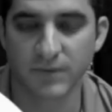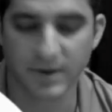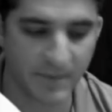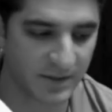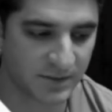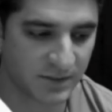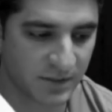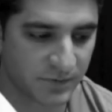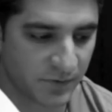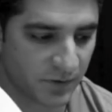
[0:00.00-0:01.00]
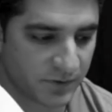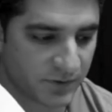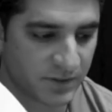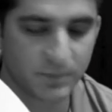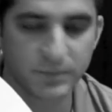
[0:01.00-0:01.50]
Fred makes these for
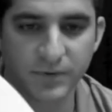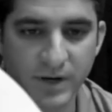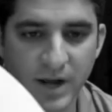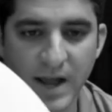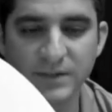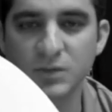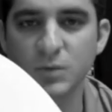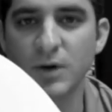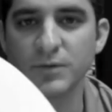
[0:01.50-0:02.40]
systems for kayaks as well,